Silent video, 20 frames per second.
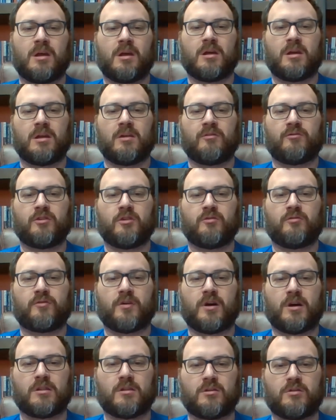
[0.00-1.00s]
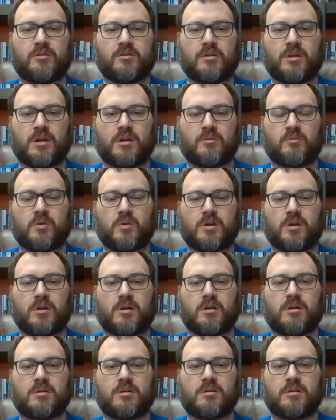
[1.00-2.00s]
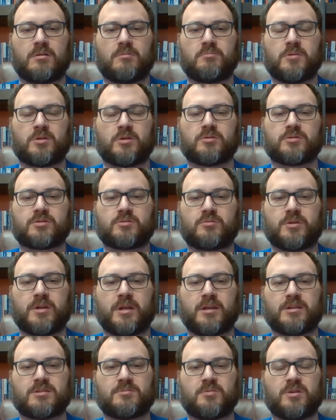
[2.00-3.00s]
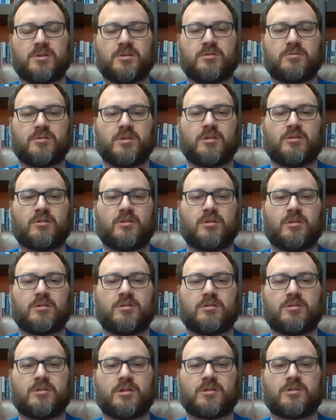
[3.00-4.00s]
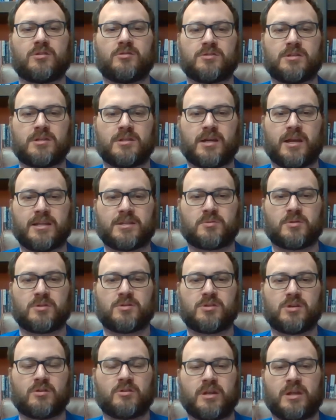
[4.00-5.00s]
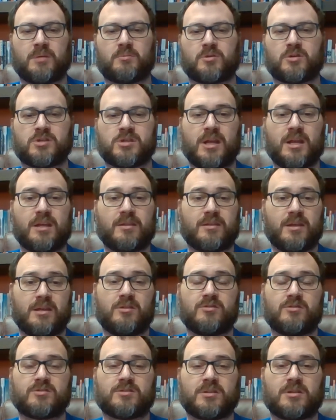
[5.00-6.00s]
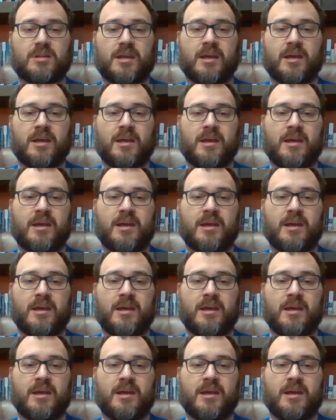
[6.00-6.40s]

If you followed what our middle school kids have been doing on Tuesday nights with Joe and Amber Shank, they used it